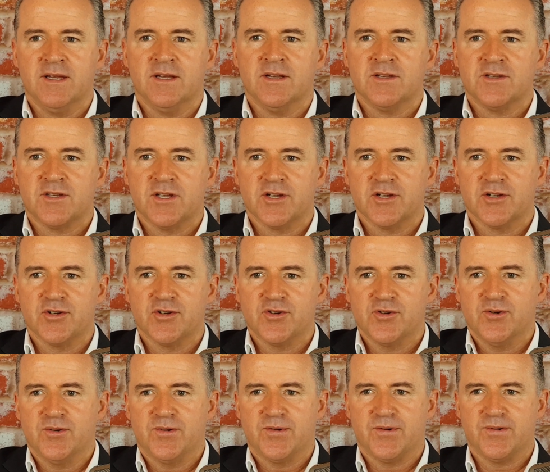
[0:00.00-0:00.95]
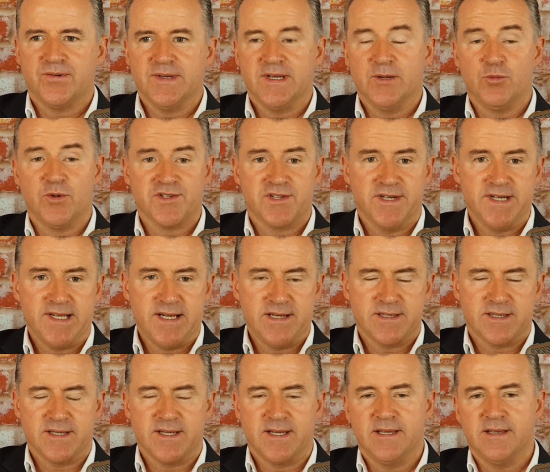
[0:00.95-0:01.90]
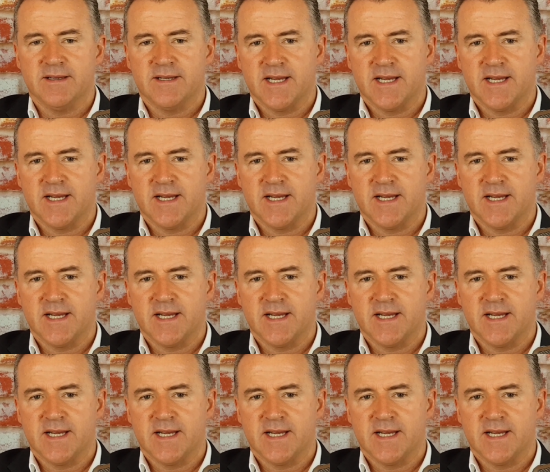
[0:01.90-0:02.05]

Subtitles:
So it wasn't easy.